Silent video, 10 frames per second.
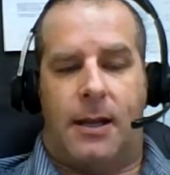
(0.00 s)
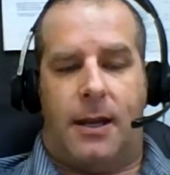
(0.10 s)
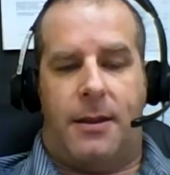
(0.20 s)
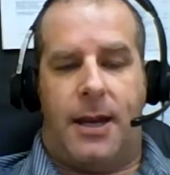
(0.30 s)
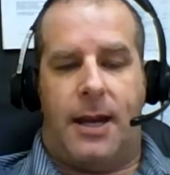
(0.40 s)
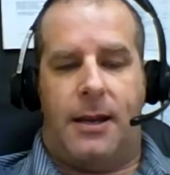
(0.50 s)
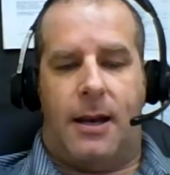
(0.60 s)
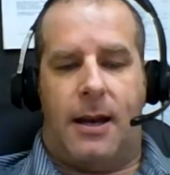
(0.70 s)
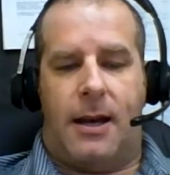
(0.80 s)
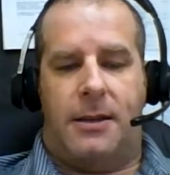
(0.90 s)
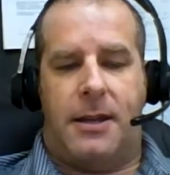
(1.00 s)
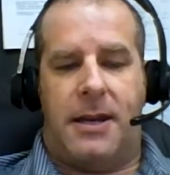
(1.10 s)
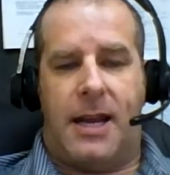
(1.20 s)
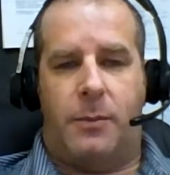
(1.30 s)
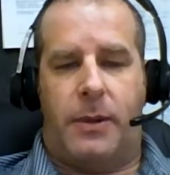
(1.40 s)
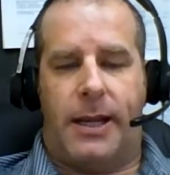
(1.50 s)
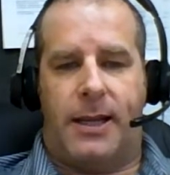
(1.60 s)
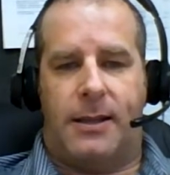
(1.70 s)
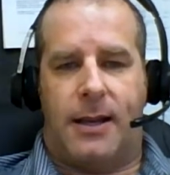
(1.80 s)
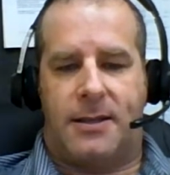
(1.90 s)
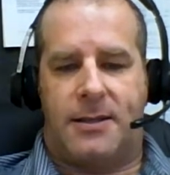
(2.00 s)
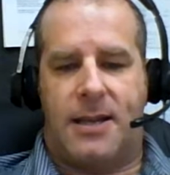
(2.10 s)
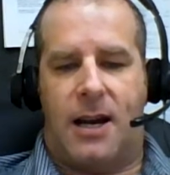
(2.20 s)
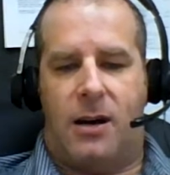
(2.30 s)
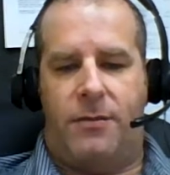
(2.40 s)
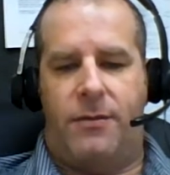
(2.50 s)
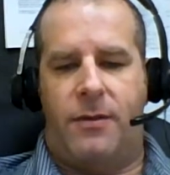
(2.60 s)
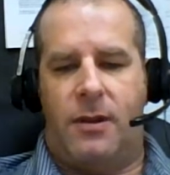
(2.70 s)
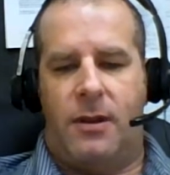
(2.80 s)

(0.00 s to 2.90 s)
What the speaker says: And then the nail plate itself